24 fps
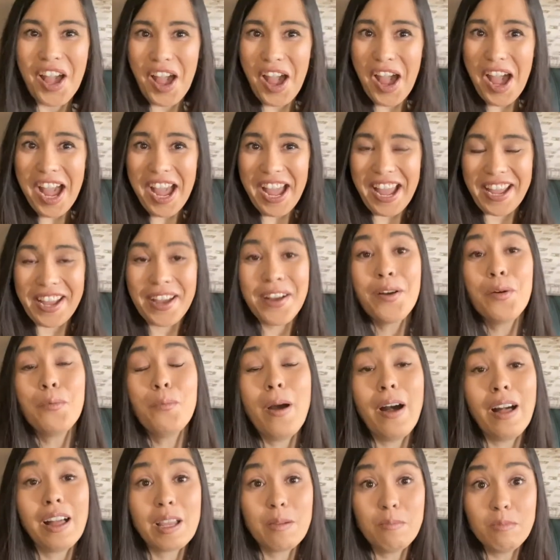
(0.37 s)
Hi,
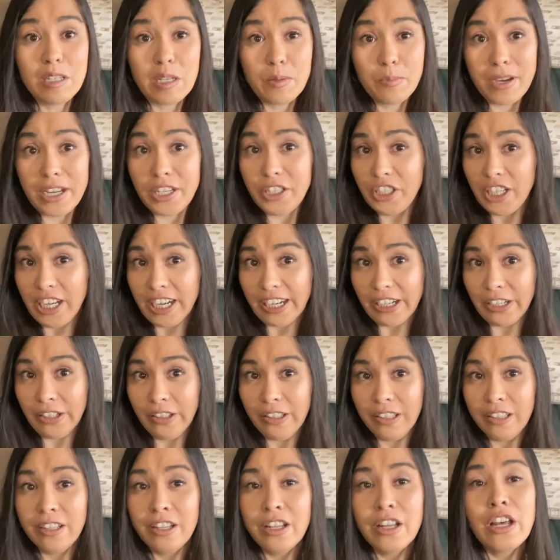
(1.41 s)
welcome to my
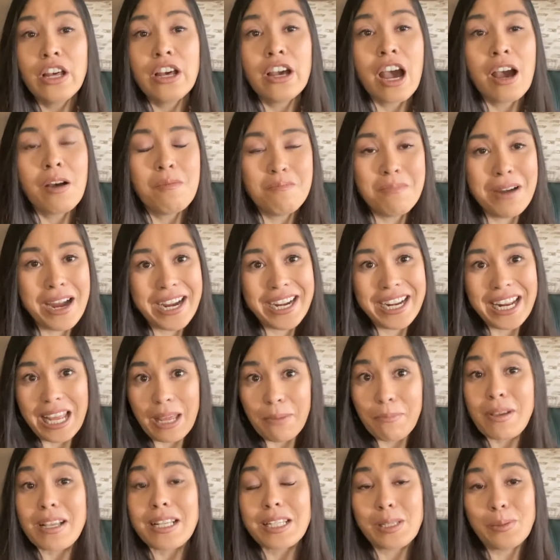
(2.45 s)
channel. My
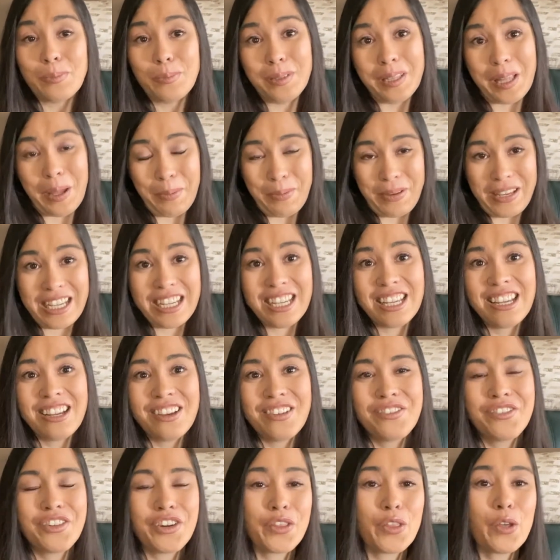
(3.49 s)
name is Blemi.
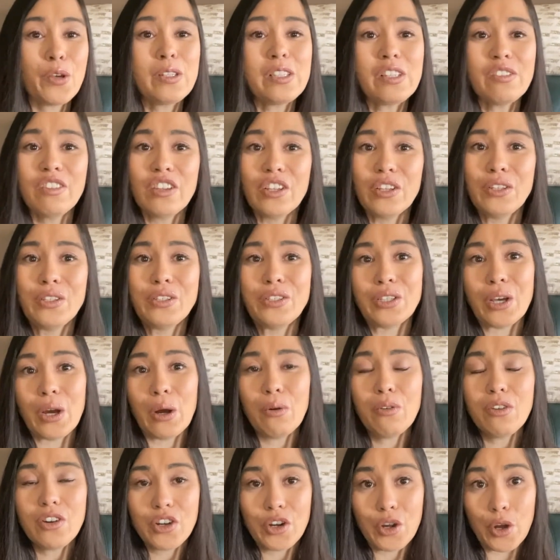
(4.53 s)
For those of you who
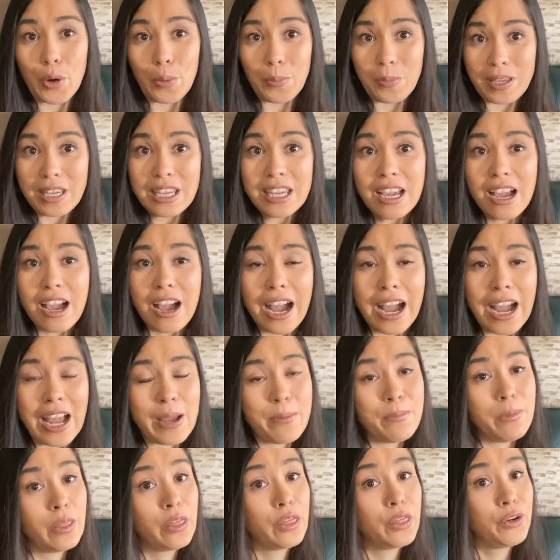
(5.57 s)
don't know me, I
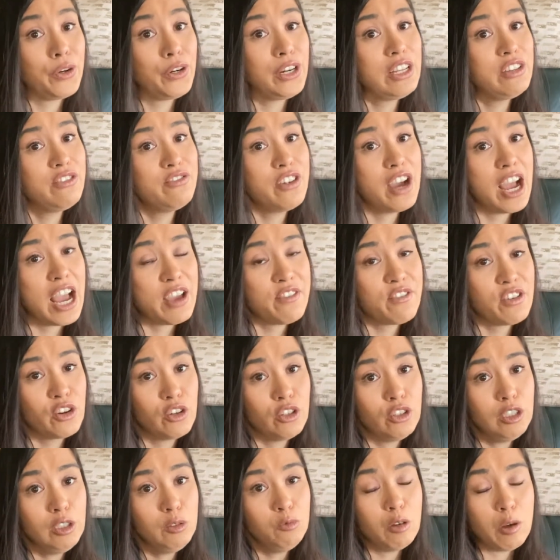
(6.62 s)
am a
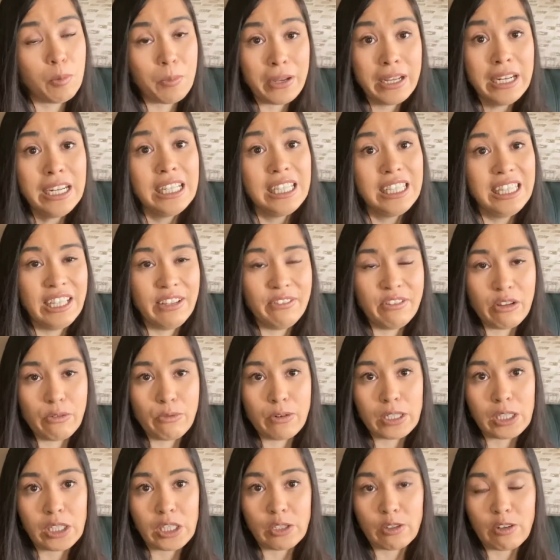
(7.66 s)
thirty-five-year-old woman living
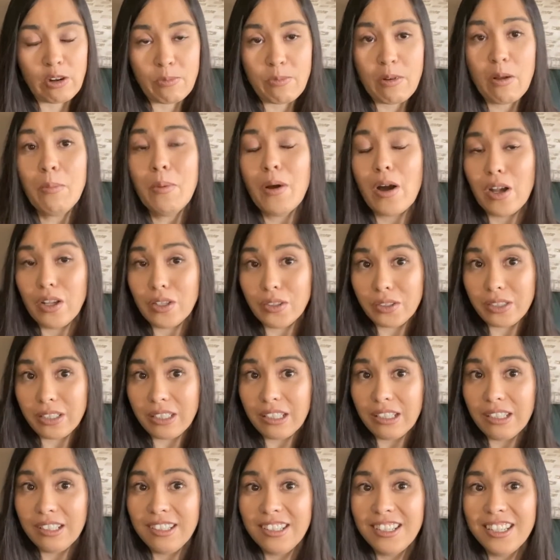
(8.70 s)
with cerebral
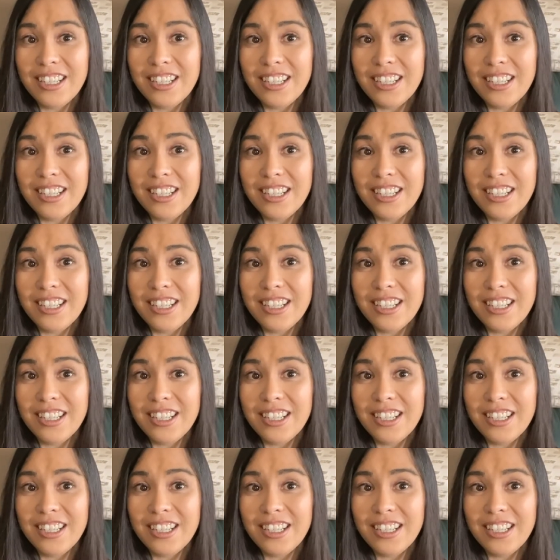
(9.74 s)
palsy.